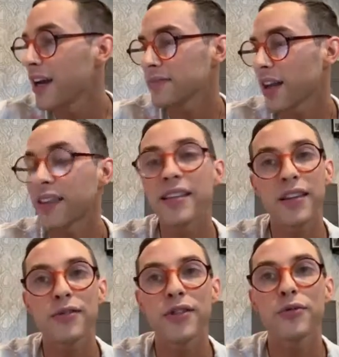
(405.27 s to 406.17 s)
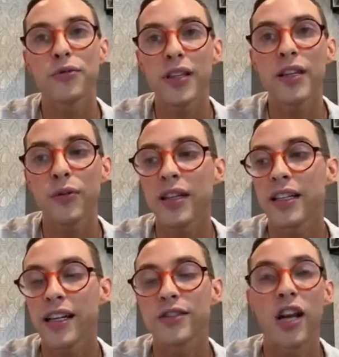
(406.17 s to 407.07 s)
I think that you did a really, really
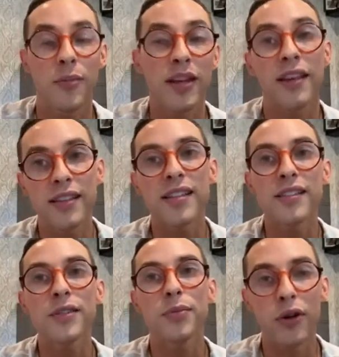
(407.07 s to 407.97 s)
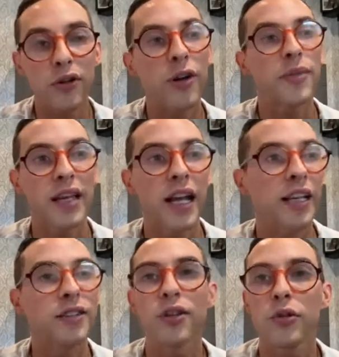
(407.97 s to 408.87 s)
nice job. Again, this is a program that I
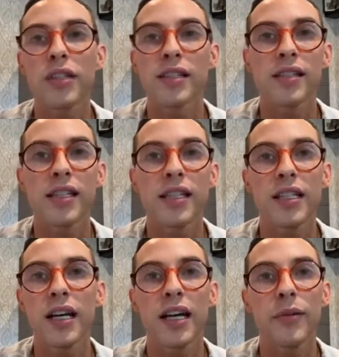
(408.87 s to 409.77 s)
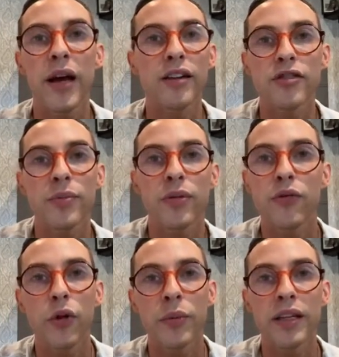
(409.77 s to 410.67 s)
could totally see Ashley
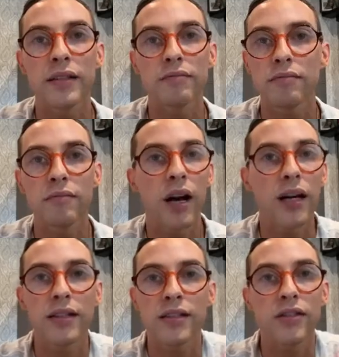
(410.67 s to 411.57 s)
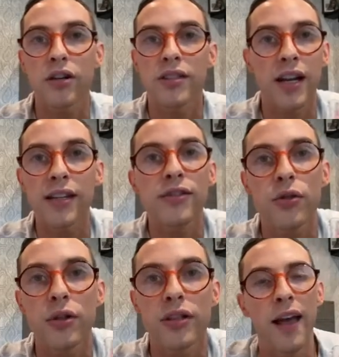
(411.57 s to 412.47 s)
performing on a Stars on Ice
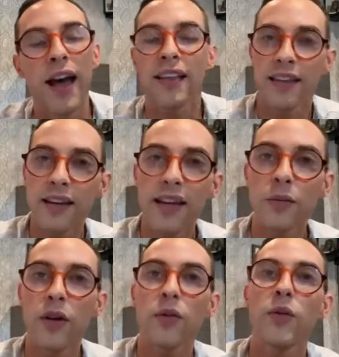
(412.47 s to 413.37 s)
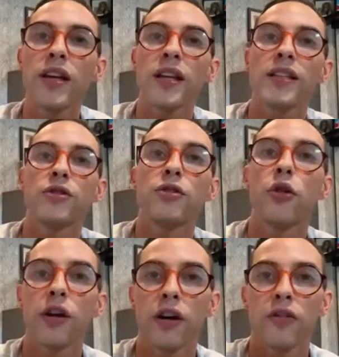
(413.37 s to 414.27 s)
tour. I think that when we do
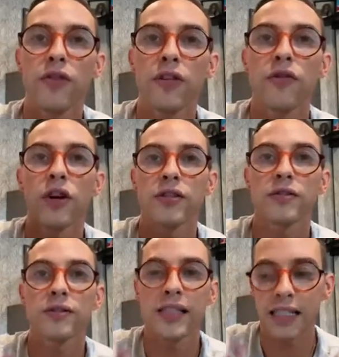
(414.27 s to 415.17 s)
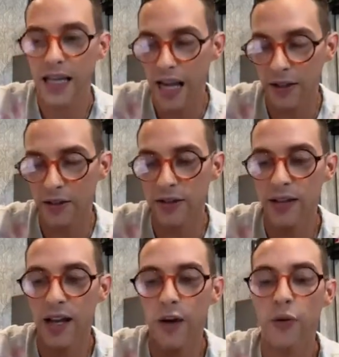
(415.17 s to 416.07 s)
choreography for our skaters,
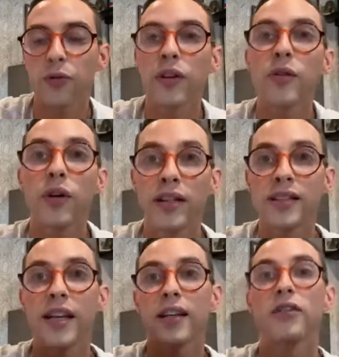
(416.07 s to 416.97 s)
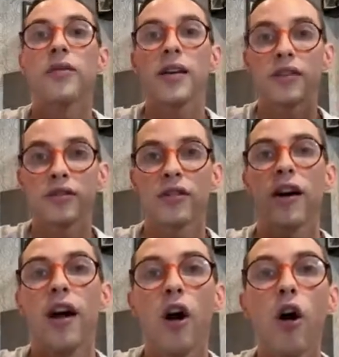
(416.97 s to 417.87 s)
we really want to tailor and make sure
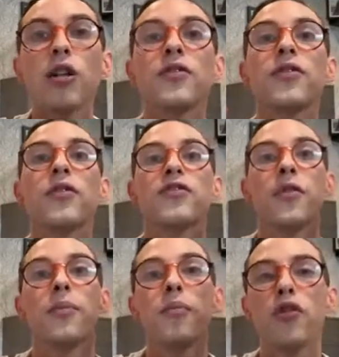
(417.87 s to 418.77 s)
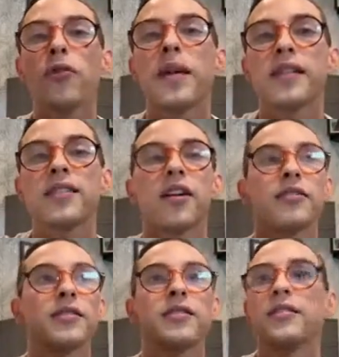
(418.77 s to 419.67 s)
all of those movements are
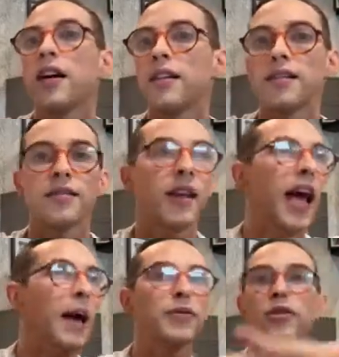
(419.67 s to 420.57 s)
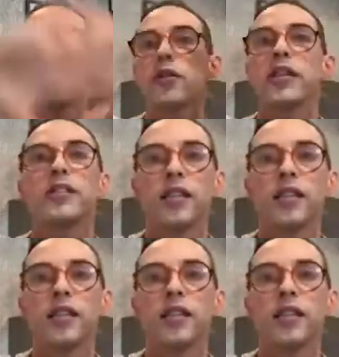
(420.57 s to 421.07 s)
done absolutely to